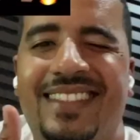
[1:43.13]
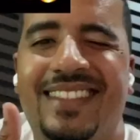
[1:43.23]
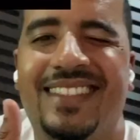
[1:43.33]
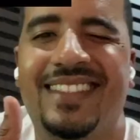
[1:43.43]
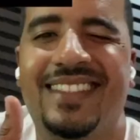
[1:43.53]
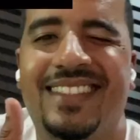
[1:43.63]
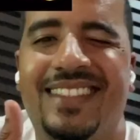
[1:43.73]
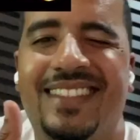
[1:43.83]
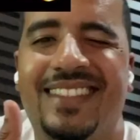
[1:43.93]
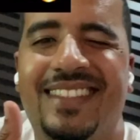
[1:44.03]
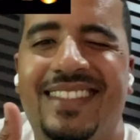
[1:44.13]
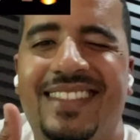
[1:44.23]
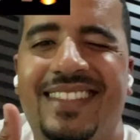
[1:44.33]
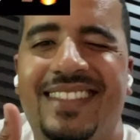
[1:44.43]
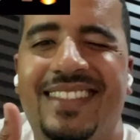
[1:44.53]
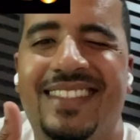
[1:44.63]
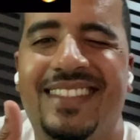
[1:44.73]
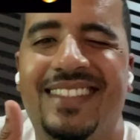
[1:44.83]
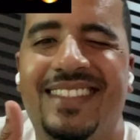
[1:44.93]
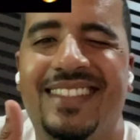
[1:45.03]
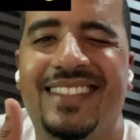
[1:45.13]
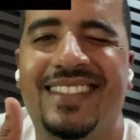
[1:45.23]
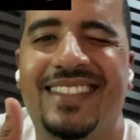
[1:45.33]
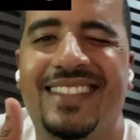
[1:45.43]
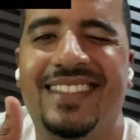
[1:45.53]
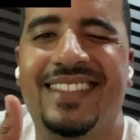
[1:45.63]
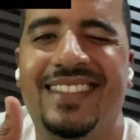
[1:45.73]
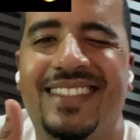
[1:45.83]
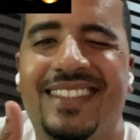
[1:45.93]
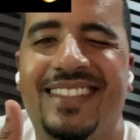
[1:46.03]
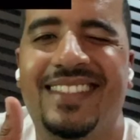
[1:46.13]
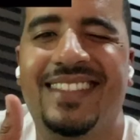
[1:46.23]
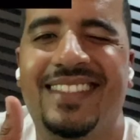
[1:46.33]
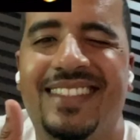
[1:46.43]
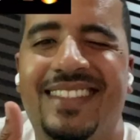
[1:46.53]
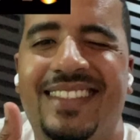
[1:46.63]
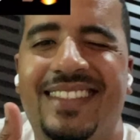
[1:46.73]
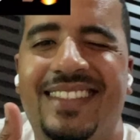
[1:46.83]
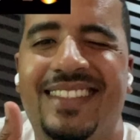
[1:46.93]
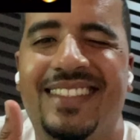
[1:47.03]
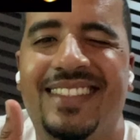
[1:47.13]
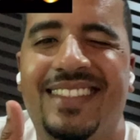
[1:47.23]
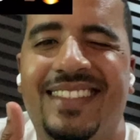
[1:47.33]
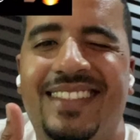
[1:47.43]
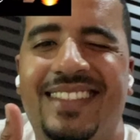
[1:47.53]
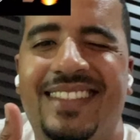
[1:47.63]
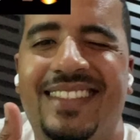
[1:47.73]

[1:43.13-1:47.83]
Nothing is said.